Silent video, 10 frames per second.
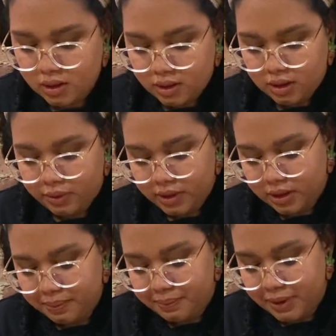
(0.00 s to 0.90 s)
Now we're
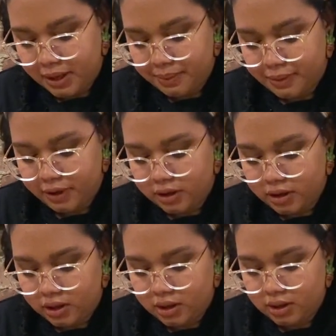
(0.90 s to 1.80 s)
gonna pick up our
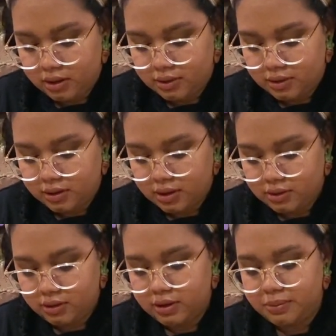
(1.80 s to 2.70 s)
cookie as
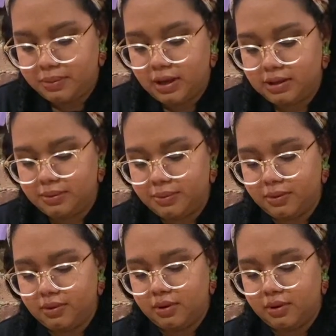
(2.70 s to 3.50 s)
gentle as possible.